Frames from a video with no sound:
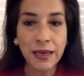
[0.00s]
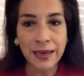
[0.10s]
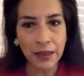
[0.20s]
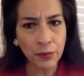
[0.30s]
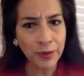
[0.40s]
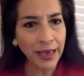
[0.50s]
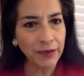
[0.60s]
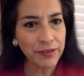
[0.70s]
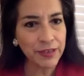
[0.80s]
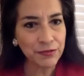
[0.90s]
Now that we
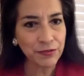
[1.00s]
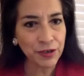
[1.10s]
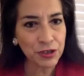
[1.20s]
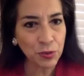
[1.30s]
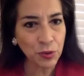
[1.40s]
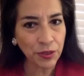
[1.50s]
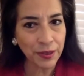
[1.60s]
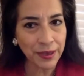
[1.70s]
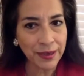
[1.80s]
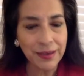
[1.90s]
have this virtual
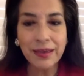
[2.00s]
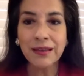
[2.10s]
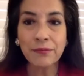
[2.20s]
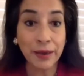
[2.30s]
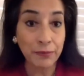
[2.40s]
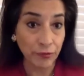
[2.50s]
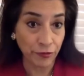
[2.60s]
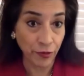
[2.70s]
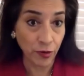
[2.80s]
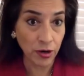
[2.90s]
thing, but
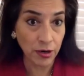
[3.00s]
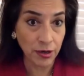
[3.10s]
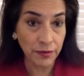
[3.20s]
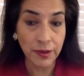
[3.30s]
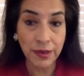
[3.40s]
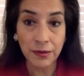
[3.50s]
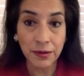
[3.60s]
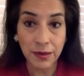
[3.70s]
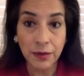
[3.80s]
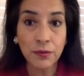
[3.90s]
before
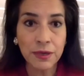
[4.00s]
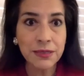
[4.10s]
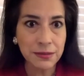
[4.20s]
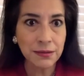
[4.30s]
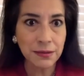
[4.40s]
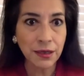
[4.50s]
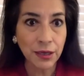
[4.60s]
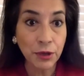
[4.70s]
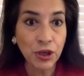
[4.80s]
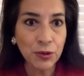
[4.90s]
it was
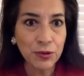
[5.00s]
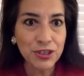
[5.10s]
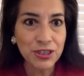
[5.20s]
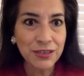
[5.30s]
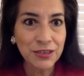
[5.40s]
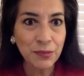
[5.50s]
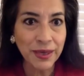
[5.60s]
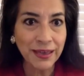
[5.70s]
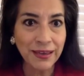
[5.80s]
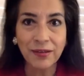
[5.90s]
huge to
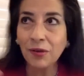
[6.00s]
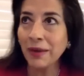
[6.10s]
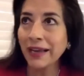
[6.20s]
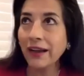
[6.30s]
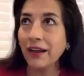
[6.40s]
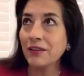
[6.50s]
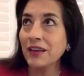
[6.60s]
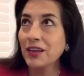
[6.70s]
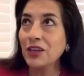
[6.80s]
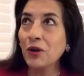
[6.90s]
be, oh my God,
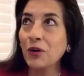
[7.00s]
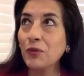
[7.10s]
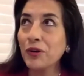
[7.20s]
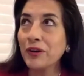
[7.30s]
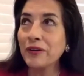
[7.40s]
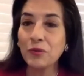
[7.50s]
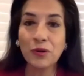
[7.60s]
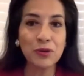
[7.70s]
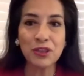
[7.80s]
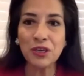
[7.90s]
we're
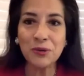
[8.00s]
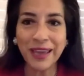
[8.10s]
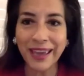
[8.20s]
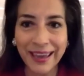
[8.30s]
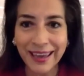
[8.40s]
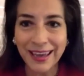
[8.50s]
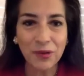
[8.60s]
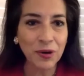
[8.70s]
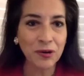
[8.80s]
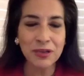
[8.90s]
with the UK,
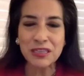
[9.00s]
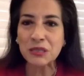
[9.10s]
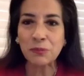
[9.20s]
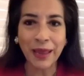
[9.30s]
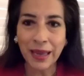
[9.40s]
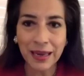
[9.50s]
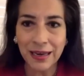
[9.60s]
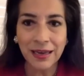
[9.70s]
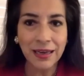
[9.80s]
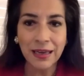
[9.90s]
we're in
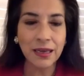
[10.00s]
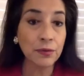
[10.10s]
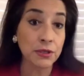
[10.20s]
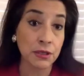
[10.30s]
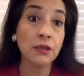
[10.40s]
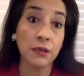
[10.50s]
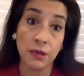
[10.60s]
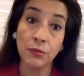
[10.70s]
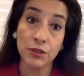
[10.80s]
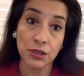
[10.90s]
Spain. It was
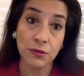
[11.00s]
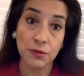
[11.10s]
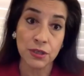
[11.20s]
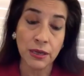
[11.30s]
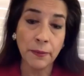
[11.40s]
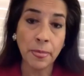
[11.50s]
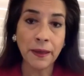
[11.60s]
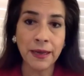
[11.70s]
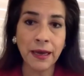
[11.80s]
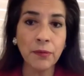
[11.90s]
huge.
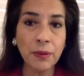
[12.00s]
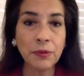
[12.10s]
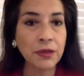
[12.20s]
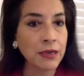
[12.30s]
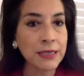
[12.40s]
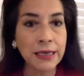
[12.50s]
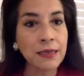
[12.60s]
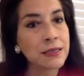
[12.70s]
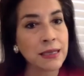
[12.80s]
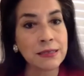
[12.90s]
Yeah. Now people are not taking
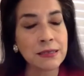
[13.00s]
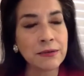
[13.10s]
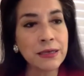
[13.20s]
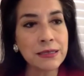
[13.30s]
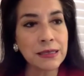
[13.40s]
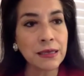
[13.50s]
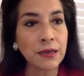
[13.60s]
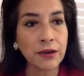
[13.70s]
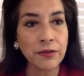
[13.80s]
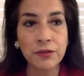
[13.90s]
it that seriously
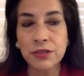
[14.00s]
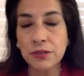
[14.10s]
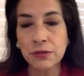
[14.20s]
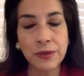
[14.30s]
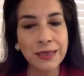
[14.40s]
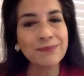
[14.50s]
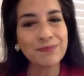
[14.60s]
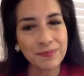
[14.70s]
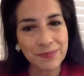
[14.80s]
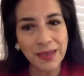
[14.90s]
here, and they're just doing
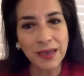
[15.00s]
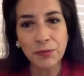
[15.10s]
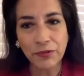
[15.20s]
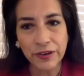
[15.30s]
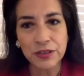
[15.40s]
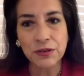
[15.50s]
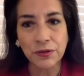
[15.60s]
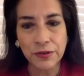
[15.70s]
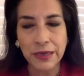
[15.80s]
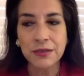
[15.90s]
unprofessional
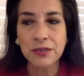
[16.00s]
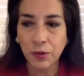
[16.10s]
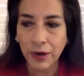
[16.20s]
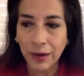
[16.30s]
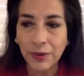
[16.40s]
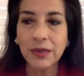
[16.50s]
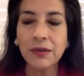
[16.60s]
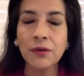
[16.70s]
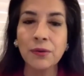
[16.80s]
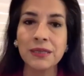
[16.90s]
things. So where I want to
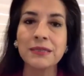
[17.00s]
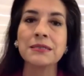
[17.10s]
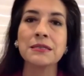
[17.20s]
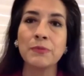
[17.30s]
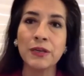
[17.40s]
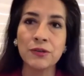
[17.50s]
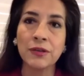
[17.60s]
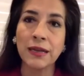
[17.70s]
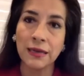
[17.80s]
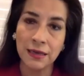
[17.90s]
go with this is just make sure
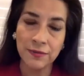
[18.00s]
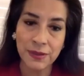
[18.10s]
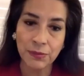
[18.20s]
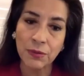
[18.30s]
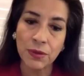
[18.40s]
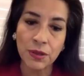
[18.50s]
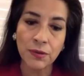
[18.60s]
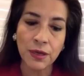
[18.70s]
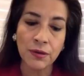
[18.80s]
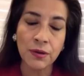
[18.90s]
that I leave something with you
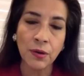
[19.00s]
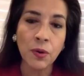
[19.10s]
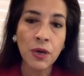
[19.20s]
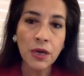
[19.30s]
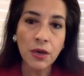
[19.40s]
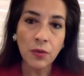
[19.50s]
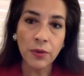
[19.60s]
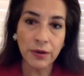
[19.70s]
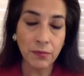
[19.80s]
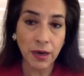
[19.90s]
that
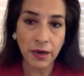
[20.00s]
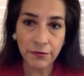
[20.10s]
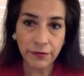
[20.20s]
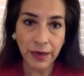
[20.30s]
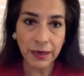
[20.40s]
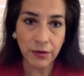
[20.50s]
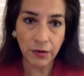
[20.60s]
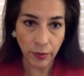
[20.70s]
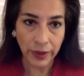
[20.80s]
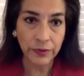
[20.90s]
we are modifying our
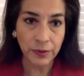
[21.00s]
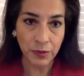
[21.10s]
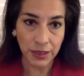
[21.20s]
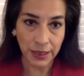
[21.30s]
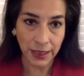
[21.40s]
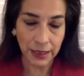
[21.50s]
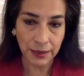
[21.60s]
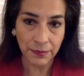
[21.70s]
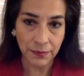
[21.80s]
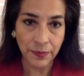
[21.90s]
way of
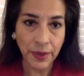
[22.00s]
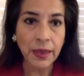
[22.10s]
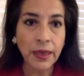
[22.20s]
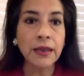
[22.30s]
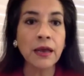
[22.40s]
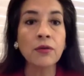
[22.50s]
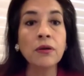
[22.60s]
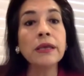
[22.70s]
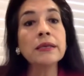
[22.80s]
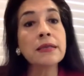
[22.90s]
communicating. And not
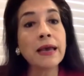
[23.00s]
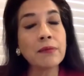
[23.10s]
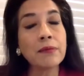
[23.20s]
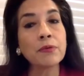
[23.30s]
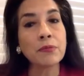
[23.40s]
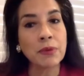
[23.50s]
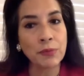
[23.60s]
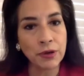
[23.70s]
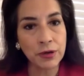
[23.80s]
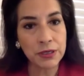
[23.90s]
only is that, but remember
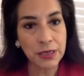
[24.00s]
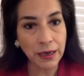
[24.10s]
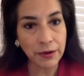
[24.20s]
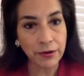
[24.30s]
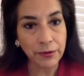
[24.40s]
your attire.